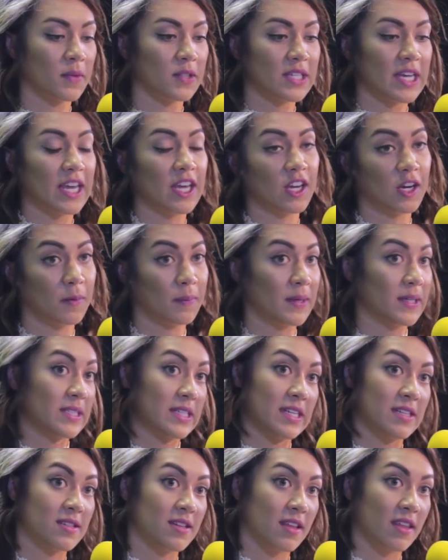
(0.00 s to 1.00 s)
take your
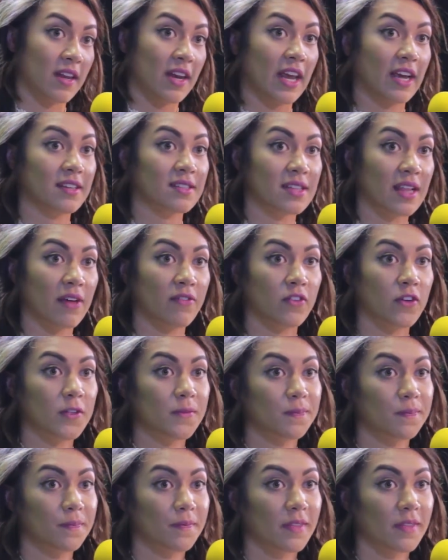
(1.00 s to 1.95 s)
business to the next level.